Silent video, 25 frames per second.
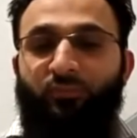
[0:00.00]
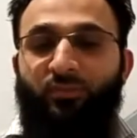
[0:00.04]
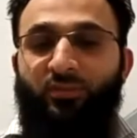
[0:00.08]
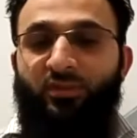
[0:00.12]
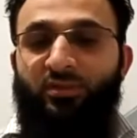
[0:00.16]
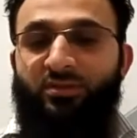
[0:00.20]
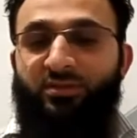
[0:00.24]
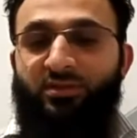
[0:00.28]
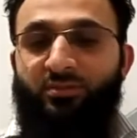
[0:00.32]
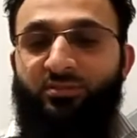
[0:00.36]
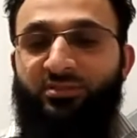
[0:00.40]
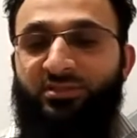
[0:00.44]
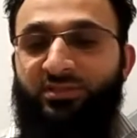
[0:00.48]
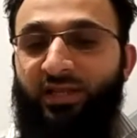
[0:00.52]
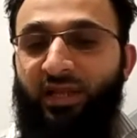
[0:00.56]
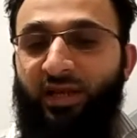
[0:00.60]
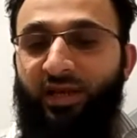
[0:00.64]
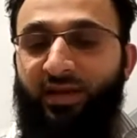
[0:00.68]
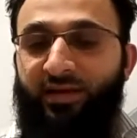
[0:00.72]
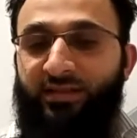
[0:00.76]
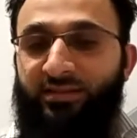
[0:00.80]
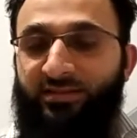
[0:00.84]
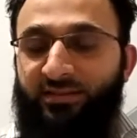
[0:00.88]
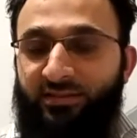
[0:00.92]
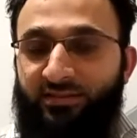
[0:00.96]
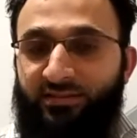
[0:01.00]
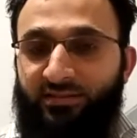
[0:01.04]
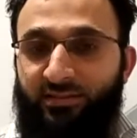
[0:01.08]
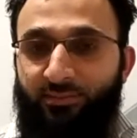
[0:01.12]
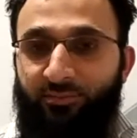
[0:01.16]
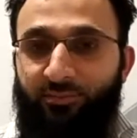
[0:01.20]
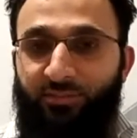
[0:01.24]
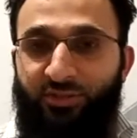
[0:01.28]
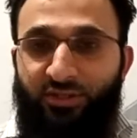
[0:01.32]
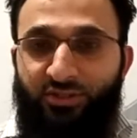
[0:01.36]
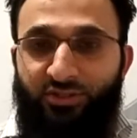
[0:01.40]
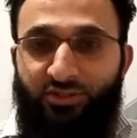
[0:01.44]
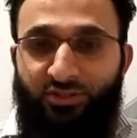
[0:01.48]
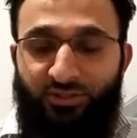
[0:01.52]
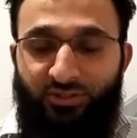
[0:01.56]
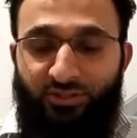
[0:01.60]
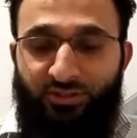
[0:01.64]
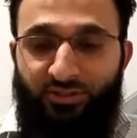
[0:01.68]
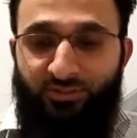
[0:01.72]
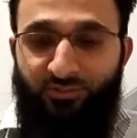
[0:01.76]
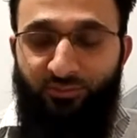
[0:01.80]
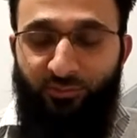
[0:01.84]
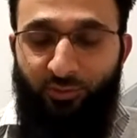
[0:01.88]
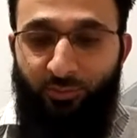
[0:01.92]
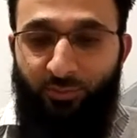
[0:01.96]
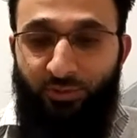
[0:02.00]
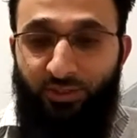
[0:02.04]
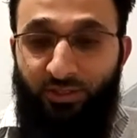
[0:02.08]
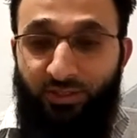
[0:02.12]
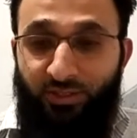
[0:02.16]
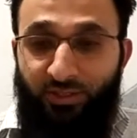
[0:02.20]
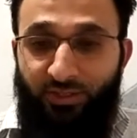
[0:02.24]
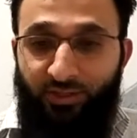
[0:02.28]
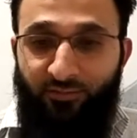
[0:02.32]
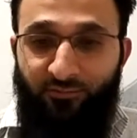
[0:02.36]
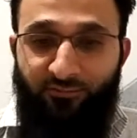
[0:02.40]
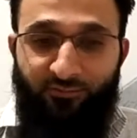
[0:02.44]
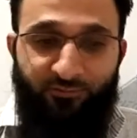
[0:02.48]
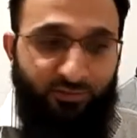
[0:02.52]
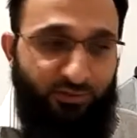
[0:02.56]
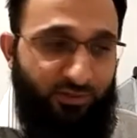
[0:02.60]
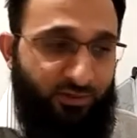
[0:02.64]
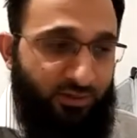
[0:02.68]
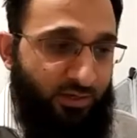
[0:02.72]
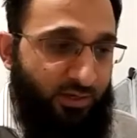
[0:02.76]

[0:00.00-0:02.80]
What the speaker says: some slides and some pictures would be enough